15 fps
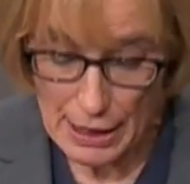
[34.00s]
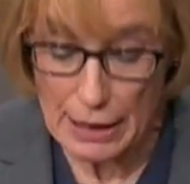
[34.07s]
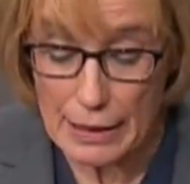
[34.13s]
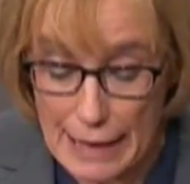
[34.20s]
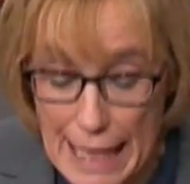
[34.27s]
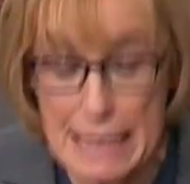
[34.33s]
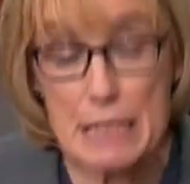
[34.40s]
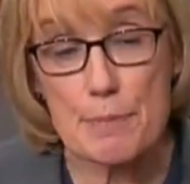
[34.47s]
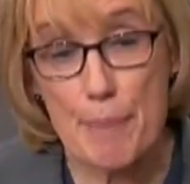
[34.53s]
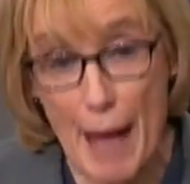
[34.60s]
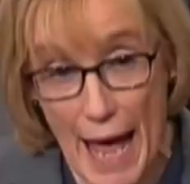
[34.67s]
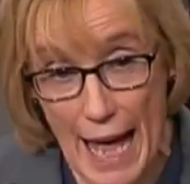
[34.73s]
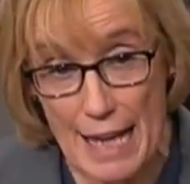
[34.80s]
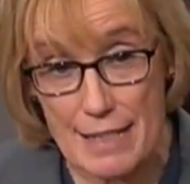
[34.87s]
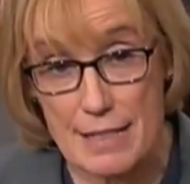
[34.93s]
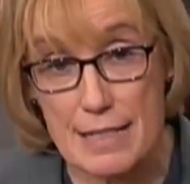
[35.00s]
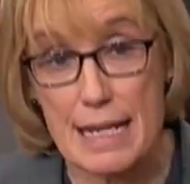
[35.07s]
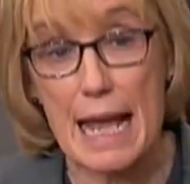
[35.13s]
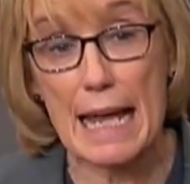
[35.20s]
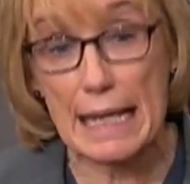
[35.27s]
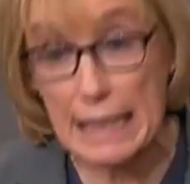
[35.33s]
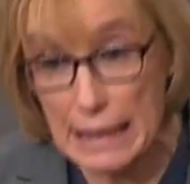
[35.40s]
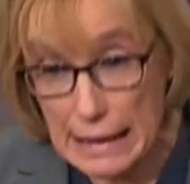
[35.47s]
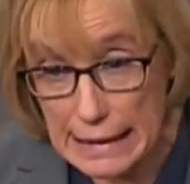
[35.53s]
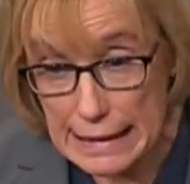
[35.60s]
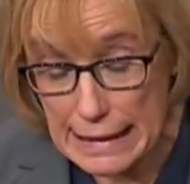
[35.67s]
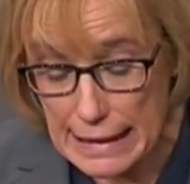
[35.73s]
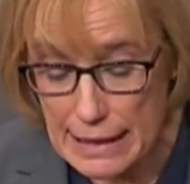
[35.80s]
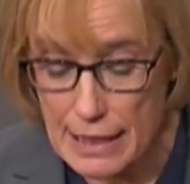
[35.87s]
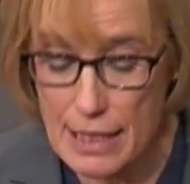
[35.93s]
Let's pass a
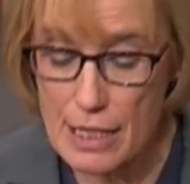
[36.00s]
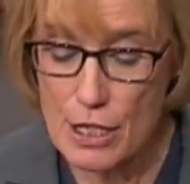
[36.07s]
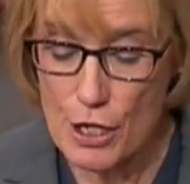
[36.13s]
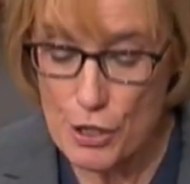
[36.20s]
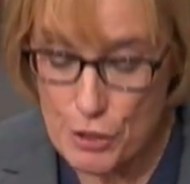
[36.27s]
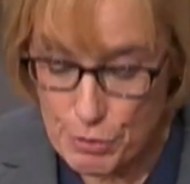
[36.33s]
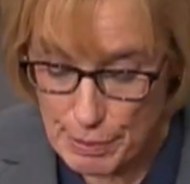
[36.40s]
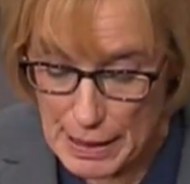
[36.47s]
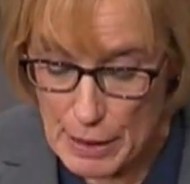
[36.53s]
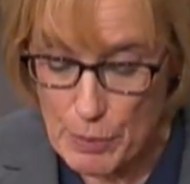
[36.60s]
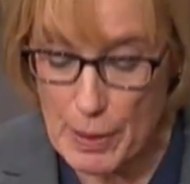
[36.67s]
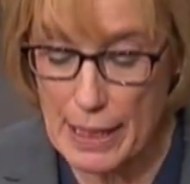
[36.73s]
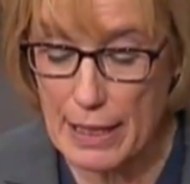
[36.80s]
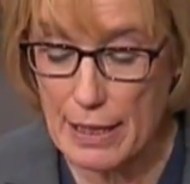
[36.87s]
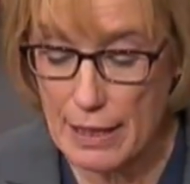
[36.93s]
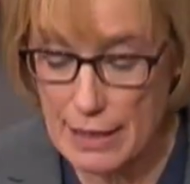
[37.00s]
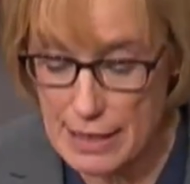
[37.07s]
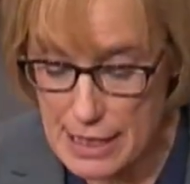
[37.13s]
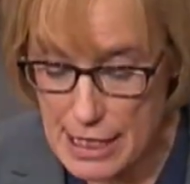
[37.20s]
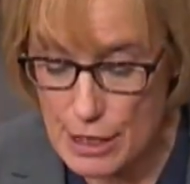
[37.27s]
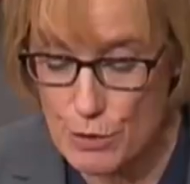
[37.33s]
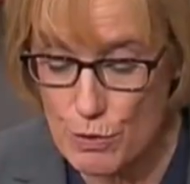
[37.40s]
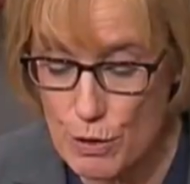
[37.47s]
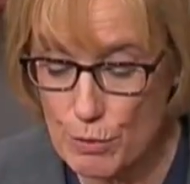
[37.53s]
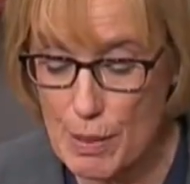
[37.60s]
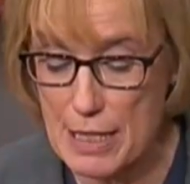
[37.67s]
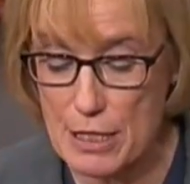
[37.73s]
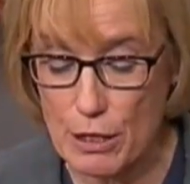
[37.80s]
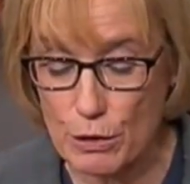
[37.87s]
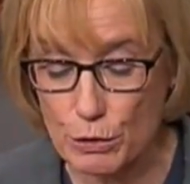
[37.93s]
clean, three-week continuing
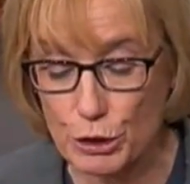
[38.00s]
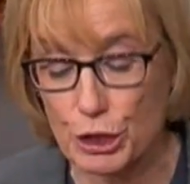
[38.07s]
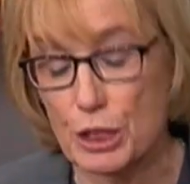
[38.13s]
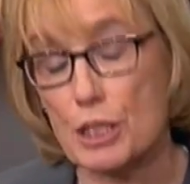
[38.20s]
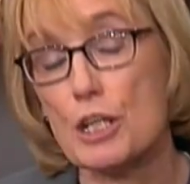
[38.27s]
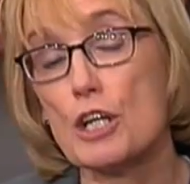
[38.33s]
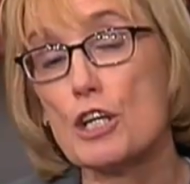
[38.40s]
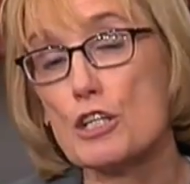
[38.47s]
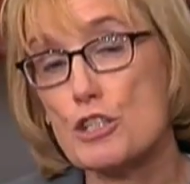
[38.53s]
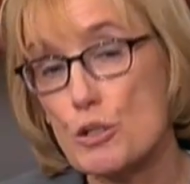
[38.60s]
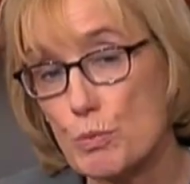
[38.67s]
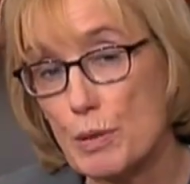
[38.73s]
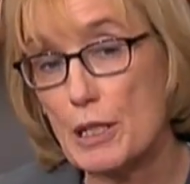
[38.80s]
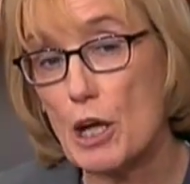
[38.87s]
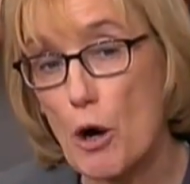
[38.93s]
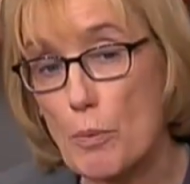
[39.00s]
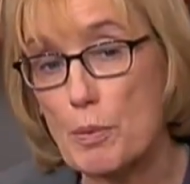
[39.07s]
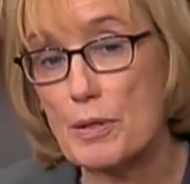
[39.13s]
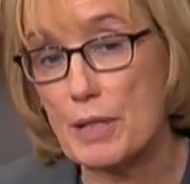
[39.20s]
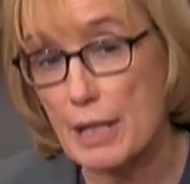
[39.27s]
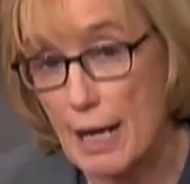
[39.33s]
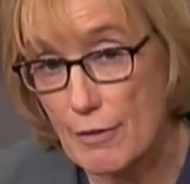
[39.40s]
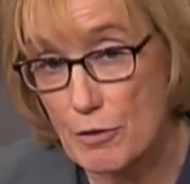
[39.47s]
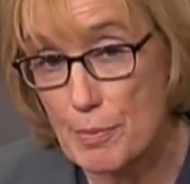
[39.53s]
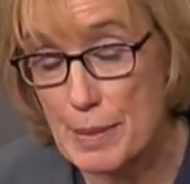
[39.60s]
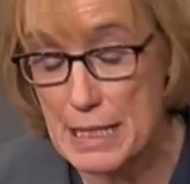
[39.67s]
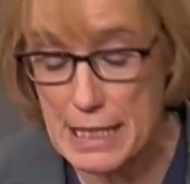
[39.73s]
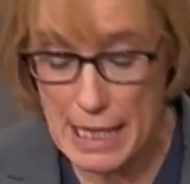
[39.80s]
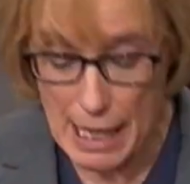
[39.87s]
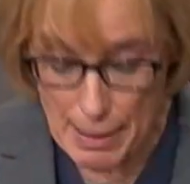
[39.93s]
resolution to reopen the
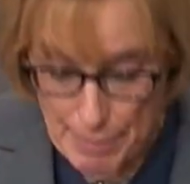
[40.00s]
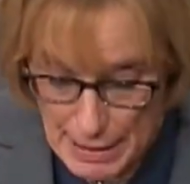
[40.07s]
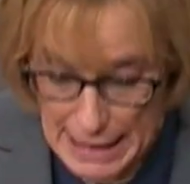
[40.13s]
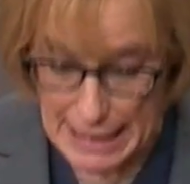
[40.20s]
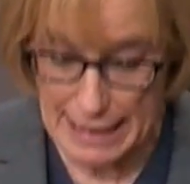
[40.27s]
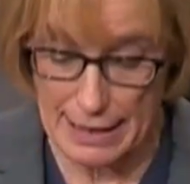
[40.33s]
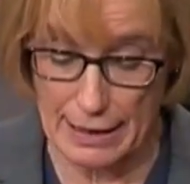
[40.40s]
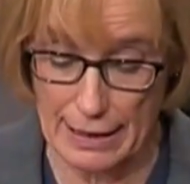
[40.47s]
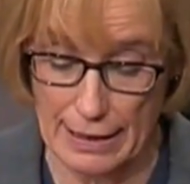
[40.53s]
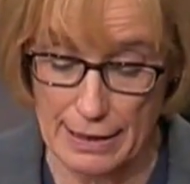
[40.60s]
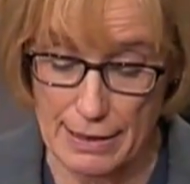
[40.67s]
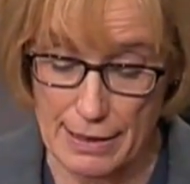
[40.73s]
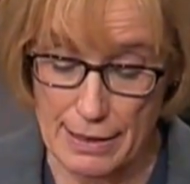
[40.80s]
government immediately.